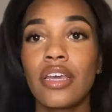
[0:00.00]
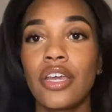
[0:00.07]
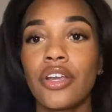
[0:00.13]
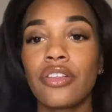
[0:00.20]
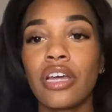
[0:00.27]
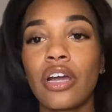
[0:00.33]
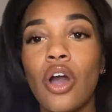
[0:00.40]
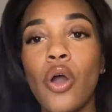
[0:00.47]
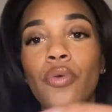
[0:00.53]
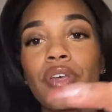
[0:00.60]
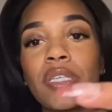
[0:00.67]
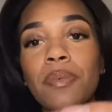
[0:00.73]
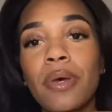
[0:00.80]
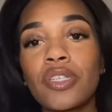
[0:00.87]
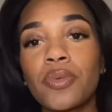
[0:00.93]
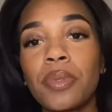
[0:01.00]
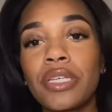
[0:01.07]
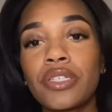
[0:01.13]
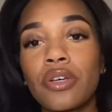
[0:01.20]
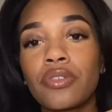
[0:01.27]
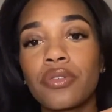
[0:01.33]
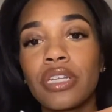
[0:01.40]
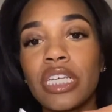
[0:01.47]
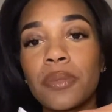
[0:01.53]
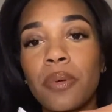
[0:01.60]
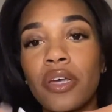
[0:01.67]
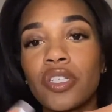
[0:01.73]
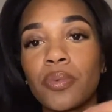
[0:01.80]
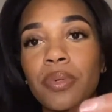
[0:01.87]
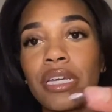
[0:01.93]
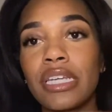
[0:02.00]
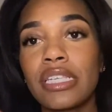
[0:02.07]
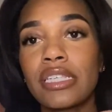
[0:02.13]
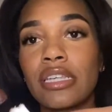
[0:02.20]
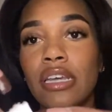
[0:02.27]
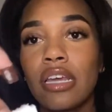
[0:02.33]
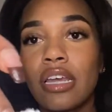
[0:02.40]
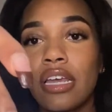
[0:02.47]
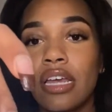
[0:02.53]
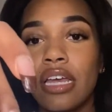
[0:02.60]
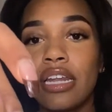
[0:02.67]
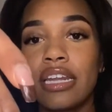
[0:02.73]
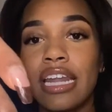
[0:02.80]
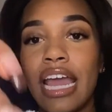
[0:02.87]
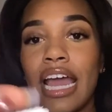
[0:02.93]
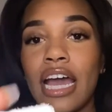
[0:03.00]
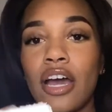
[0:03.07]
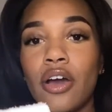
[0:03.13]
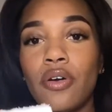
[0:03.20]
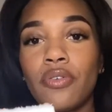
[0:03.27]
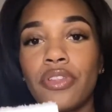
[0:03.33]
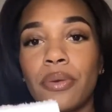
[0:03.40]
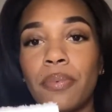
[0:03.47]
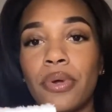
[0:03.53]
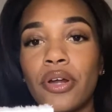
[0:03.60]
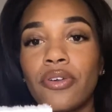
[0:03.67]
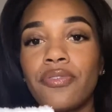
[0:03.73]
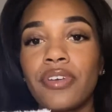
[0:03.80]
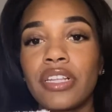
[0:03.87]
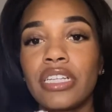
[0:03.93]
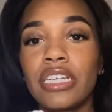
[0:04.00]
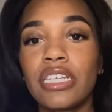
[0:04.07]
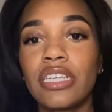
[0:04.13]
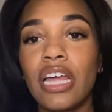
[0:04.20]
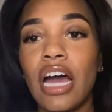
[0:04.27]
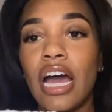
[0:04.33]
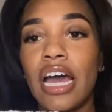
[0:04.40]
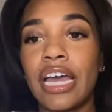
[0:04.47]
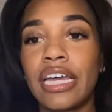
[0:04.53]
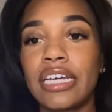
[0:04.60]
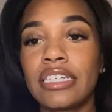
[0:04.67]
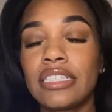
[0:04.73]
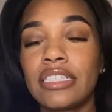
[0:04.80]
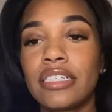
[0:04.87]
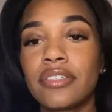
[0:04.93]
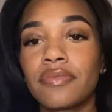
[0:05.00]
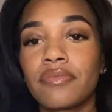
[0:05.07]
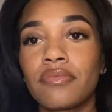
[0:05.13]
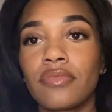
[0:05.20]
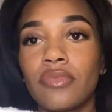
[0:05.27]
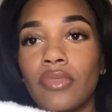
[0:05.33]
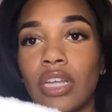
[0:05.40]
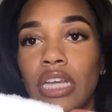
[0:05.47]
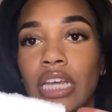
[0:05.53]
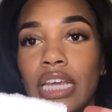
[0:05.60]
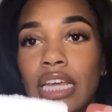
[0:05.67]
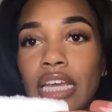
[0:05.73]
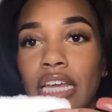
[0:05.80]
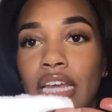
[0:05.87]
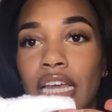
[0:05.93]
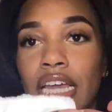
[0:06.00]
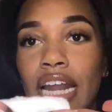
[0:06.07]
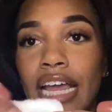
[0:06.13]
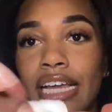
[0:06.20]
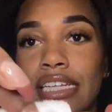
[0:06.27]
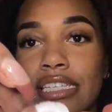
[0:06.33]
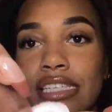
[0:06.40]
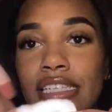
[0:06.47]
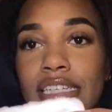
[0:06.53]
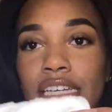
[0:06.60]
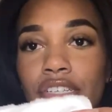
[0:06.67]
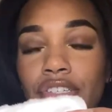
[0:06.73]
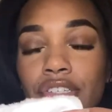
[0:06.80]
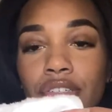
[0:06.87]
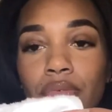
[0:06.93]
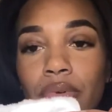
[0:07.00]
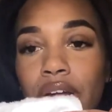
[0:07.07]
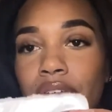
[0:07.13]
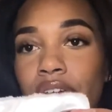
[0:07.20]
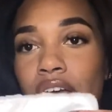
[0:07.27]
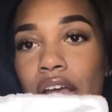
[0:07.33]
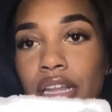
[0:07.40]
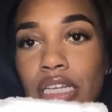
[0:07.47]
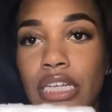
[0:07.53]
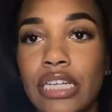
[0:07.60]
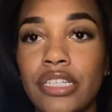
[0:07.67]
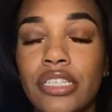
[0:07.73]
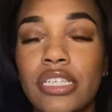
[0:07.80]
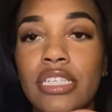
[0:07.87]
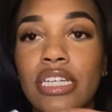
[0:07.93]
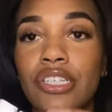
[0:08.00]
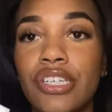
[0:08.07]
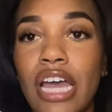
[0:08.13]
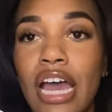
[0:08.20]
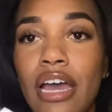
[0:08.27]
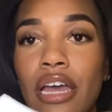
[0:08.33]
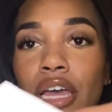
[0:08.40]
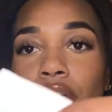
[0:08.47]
You're like, oh, this puzzle piece goes with this puzzle piece. Now they're perfectly aligned, and I can stitch wherever I need it to stitch at.